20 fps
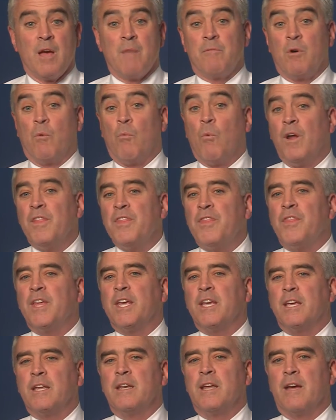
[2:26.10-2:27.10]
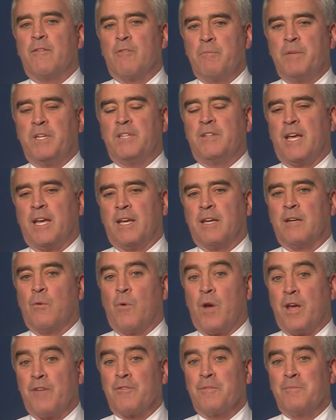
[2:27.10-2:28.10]
but one thing can never be taken
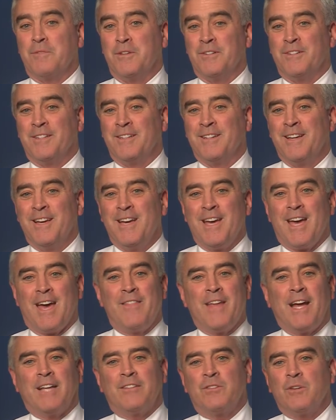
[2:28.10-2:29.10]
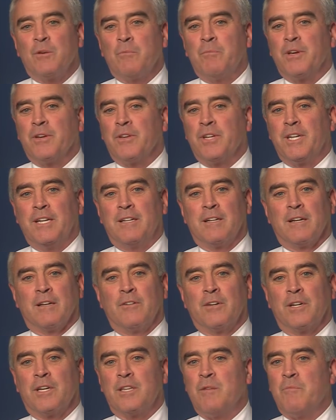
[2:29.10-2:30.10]
away from you, and that's the ability to
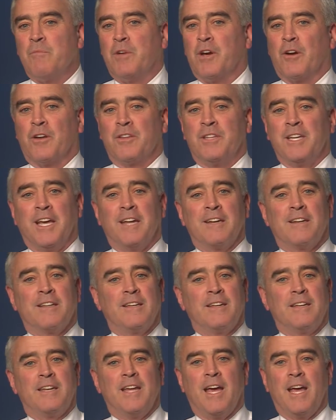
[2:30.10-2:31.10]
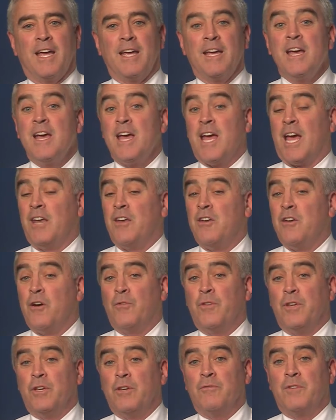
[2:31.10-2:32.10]
look in the mirror at the end of the day and know
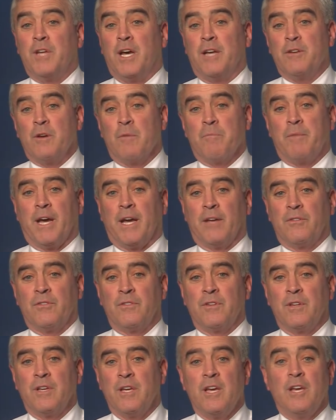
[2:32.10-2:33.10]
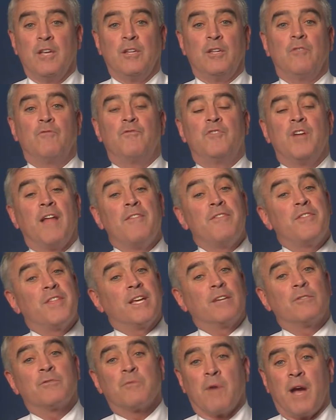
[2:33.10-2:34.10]
that you've done your best, you've done
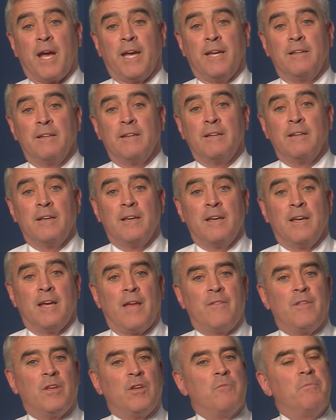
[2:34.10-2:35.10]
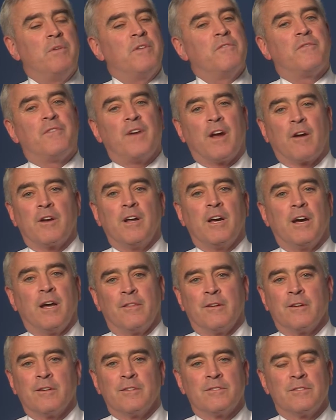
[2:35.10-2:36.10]
things right, and that you've been fair to
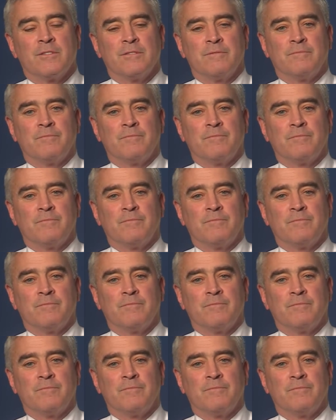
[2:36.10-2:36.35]
others.